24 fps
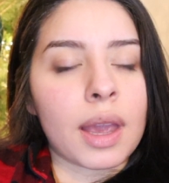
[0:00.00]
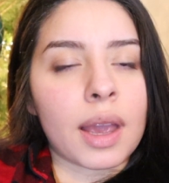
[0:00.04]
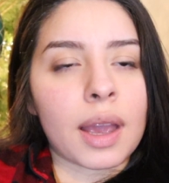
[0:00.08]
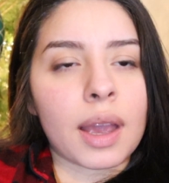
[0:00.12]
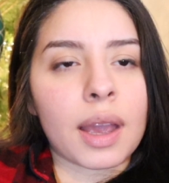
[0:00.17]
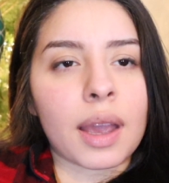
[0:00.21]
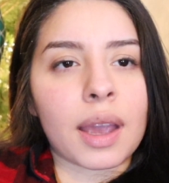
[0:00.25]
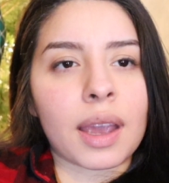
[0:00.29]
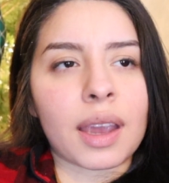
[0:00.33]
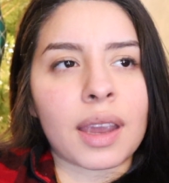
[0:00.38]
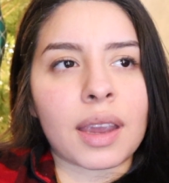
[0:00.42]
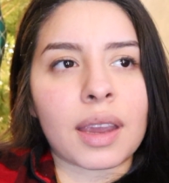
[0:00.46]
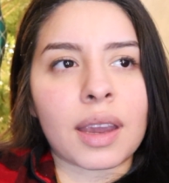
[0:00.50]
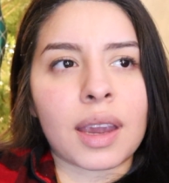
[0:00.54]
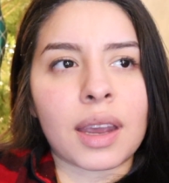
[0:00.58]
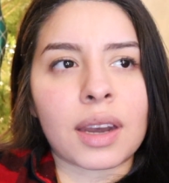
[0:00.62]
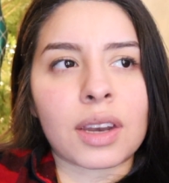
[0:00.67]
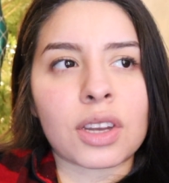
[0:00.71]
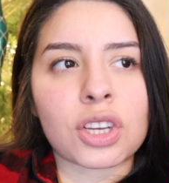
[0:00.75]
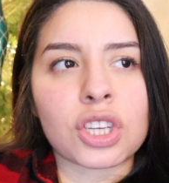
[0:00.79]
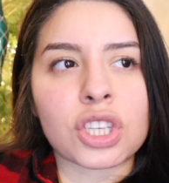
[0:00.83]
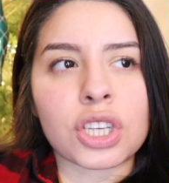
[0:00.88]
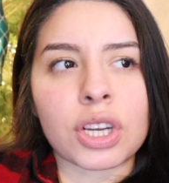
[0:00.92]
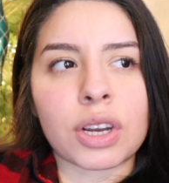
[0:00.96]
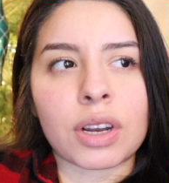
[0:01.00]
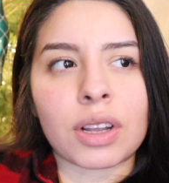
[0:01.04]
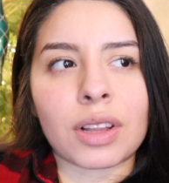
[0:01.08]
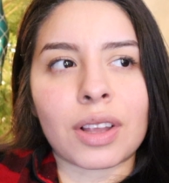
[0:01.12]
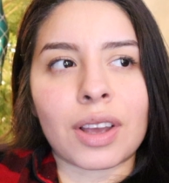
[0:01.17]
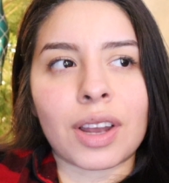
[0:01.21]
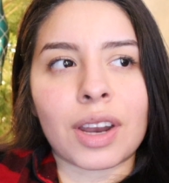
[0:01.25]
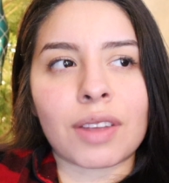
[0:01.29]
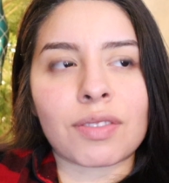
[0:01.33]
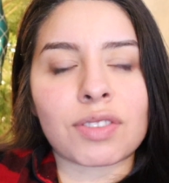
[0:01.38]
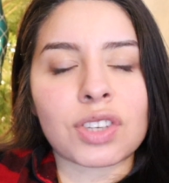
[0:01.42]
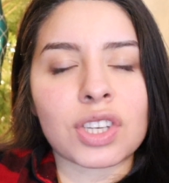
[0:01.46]
I kind of share a
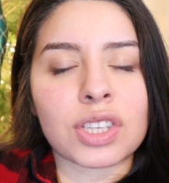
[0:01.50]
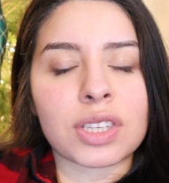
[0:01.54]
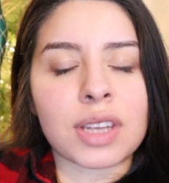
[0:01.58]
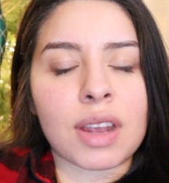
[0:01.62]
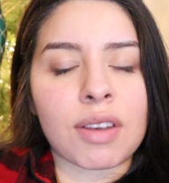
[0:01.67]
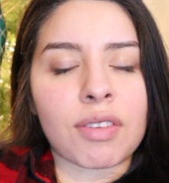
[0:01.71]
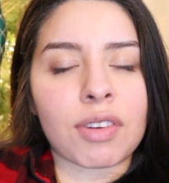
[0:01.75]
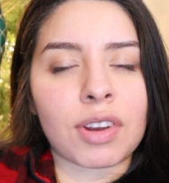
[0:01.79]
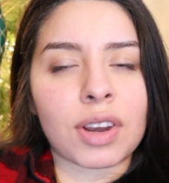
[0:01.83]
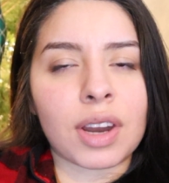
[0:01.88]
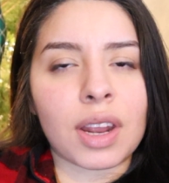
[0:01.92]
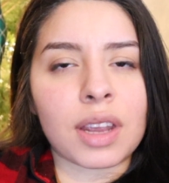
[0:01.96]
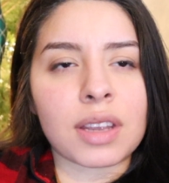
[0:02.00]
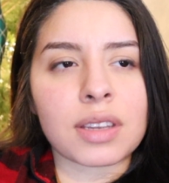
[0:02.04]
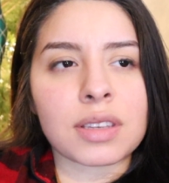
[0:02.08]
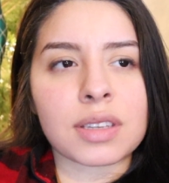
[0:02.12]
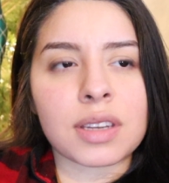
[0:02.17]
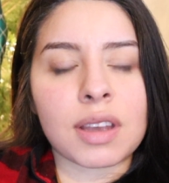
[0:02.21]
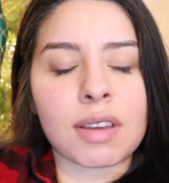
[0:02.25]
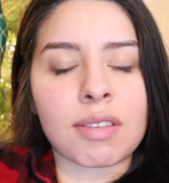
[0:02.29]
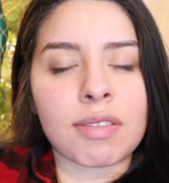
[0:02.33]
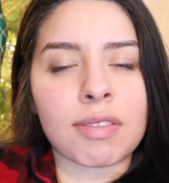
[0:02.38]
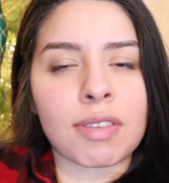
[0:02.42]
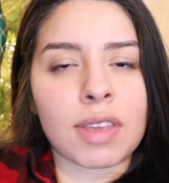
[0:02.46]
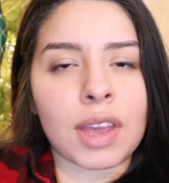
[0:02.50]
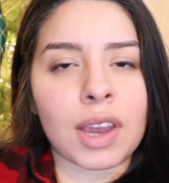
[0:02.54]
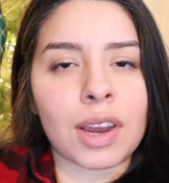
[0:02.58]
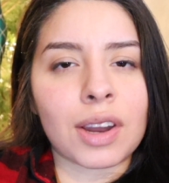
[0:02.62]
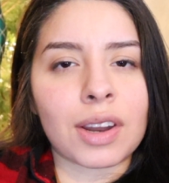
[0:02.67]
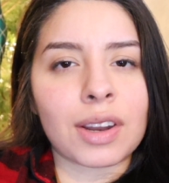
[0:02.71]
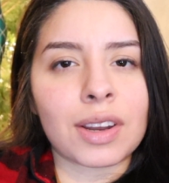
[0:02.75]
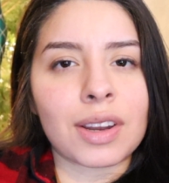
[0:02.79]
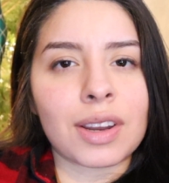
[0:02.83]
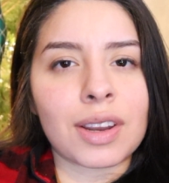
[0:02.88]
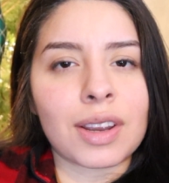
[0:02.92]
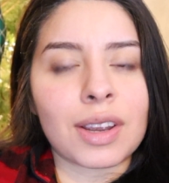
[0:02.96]
lot of just everyday stuff there.
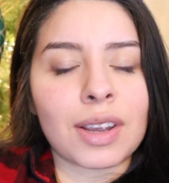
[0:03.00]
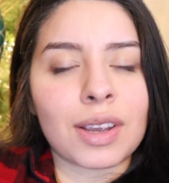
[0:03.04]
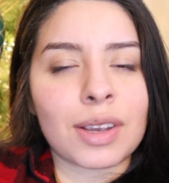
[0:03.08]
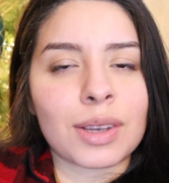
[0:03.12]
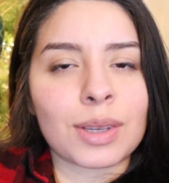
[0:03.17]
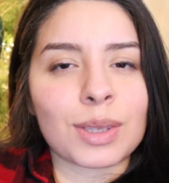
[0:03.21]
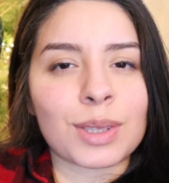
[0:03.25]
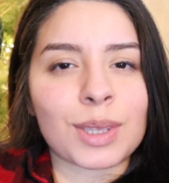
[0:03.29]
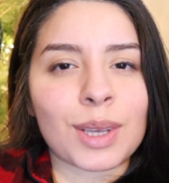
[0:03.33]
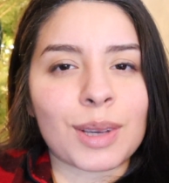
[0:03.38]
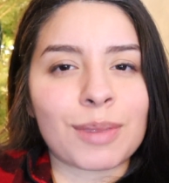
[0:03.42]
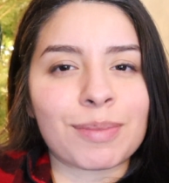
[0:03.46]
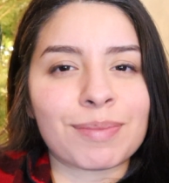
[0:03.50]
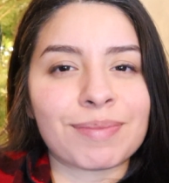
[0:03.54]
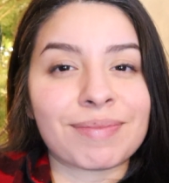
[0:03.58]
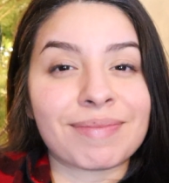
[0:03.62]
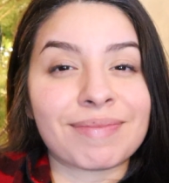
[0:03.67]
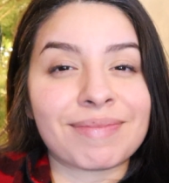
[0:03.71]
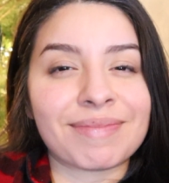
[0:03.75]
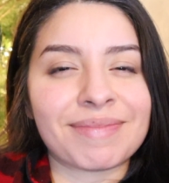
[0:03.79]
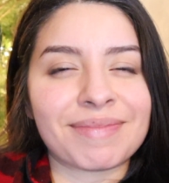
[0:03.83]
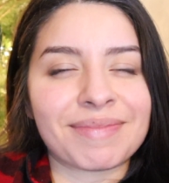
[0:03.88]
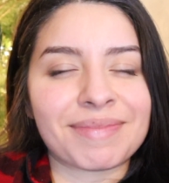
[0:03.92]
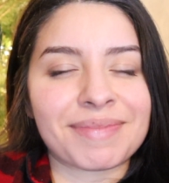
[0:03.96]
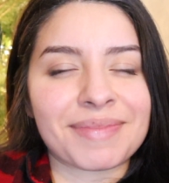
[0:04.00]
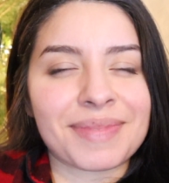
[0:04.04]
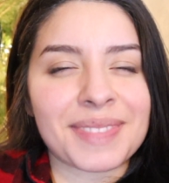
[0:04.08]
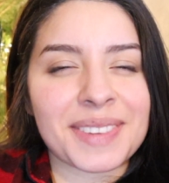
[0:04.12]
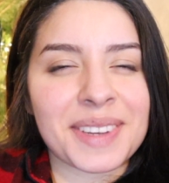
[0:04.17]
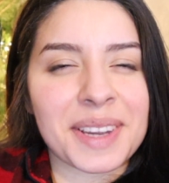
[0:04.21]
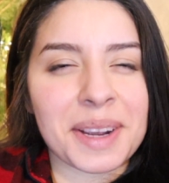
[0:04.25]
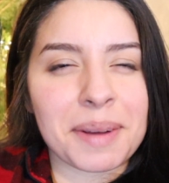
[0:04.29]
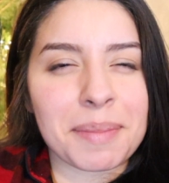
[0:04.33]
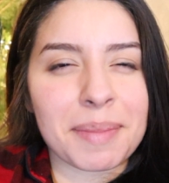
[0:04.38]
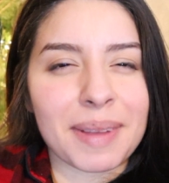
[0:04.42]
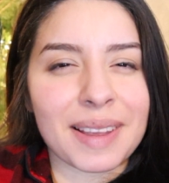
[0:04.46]
So,
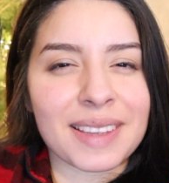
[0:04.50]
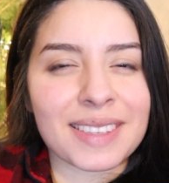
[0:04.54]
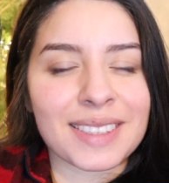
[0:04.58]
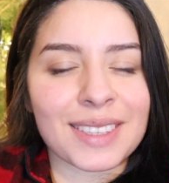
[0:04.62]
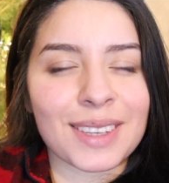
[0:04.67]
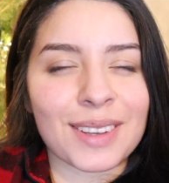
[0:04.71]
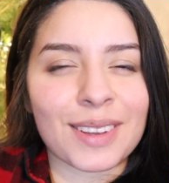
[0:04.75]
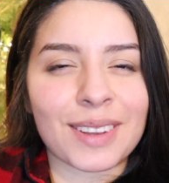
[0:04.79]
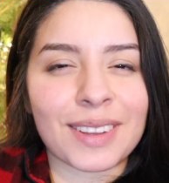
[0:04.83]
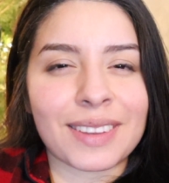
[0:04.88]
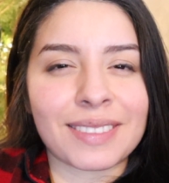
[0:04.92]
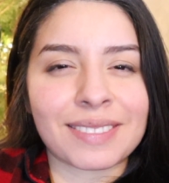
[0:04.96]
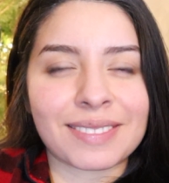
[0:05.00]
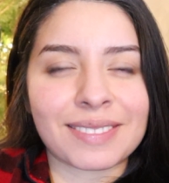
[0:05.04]
God bless you.